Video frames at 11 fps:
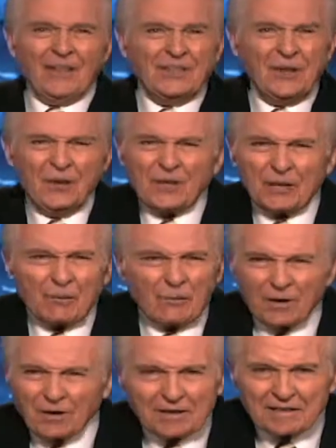No, they
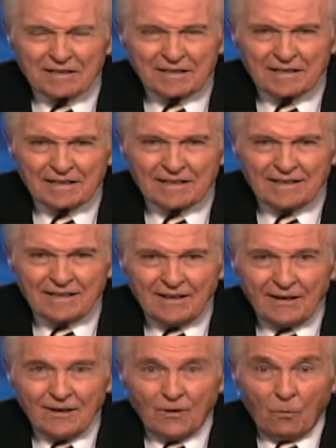weren't.
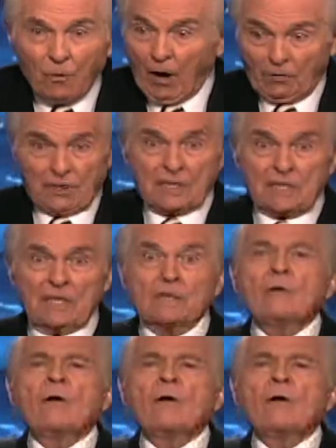Well, doesn't it